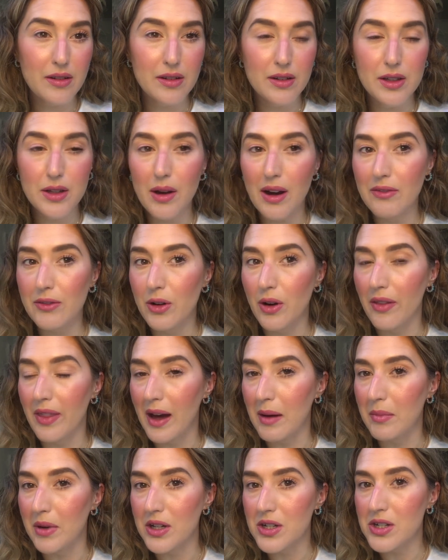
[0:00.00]
you haven't got
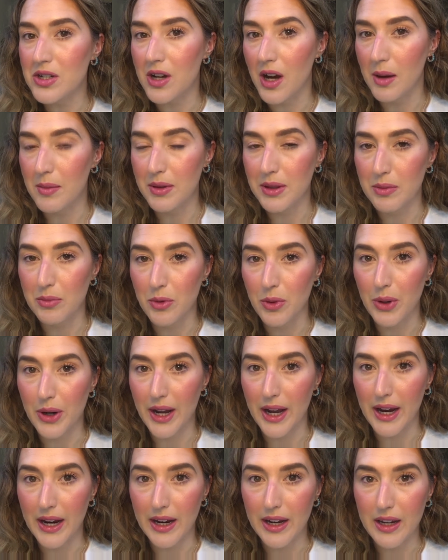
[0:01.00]
that much time in the
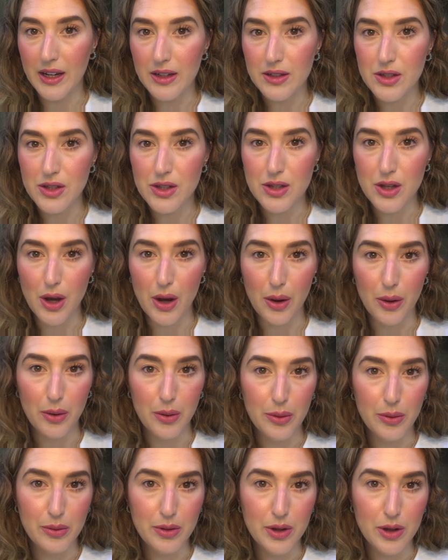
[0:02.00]
morning,
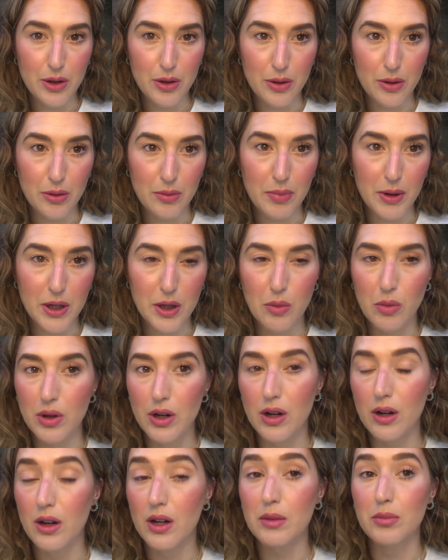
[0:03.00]
but you want
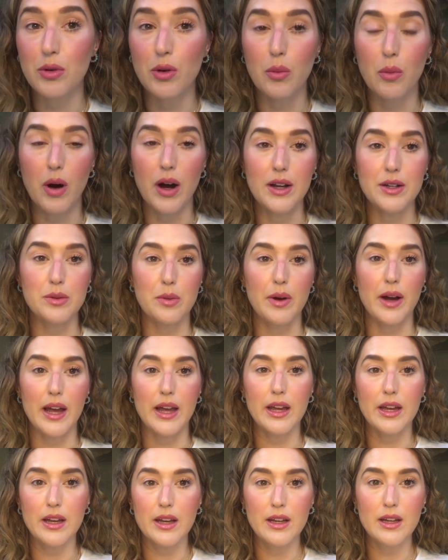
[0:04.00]
to look more wide
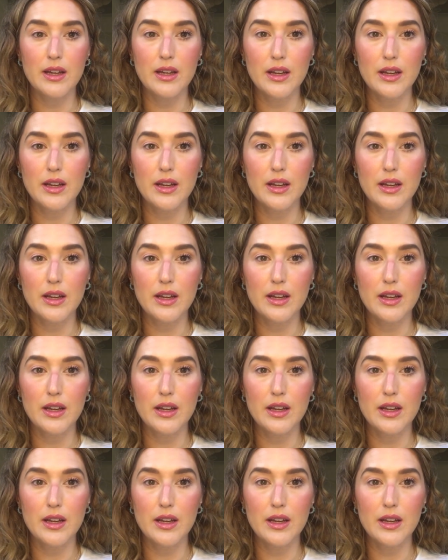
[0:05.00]
awake.